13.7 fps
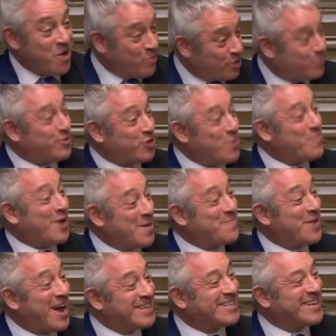which presumably
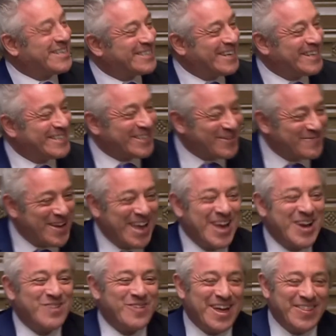implies listening to them
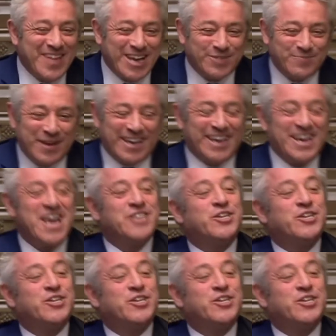when they're speaking.